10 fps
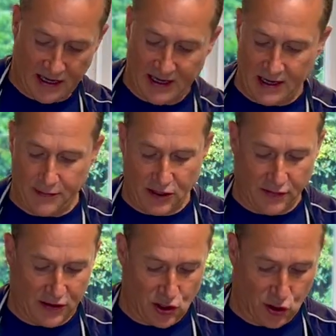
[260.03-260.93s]
a little bit of
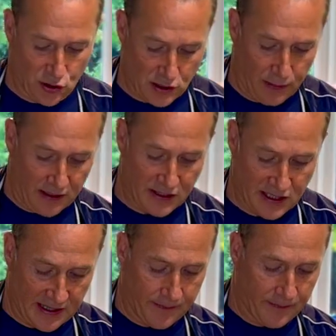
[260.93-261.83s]
insurance
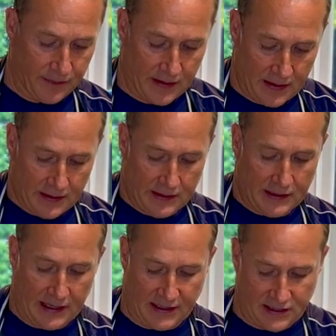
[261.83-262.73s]
policy
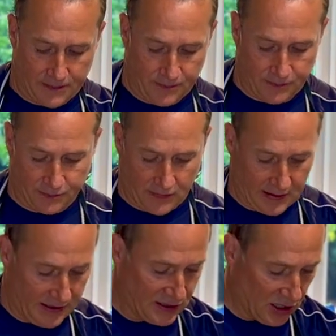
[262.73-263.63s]
that
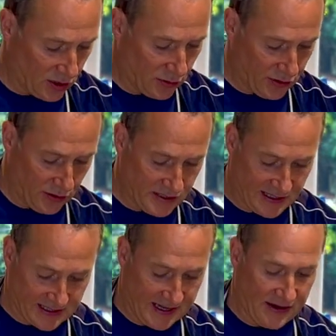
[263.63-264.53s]
it's not going to all
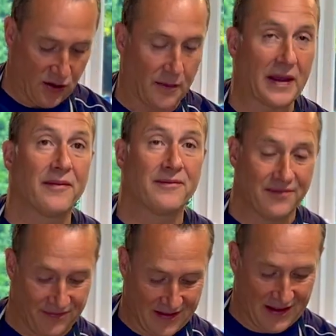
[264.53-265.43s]
stick together on me
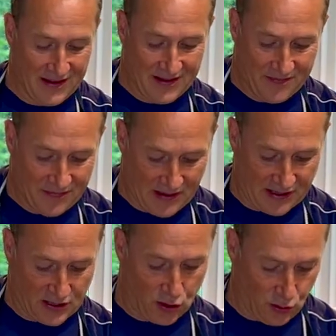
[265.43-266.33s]

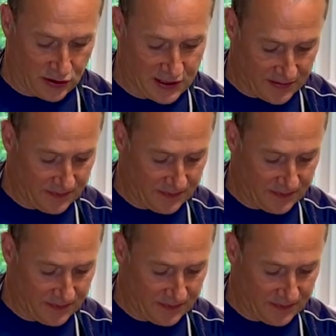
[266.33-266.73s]
as it cooks.